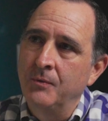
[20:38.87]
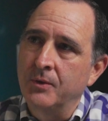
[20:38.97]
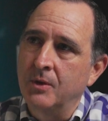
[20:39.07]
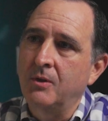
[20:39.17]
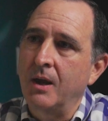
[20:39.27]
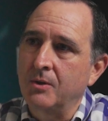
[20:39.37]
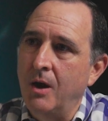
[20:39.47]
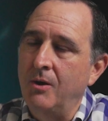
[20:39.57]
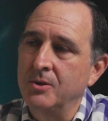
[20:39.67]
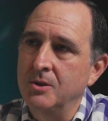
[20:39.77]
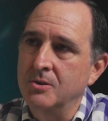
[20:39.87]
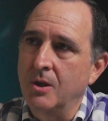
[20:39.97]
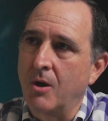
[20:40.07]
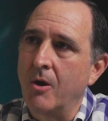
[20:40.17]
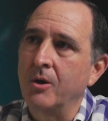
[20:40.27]
that the technologies
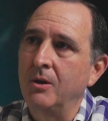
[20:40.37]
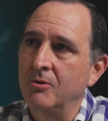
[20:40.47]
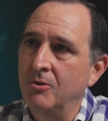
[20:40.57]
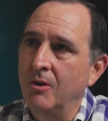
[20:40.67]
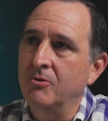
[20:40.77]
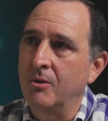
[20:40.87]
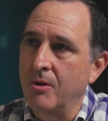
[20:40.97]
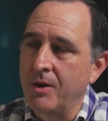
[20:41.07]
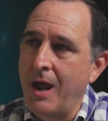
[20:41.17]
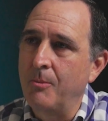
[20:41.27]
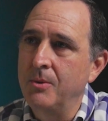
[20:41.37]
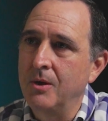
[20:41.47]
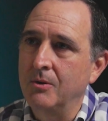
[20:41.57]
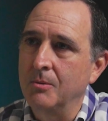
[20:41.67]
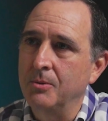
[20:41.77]
that already exist that are now
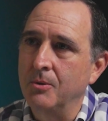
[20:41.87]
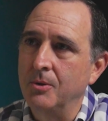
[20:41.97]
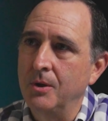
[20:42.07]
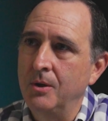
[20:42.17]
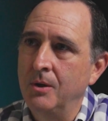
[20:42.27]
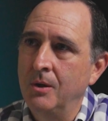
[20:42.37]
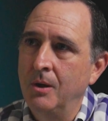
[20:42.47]
being deployed,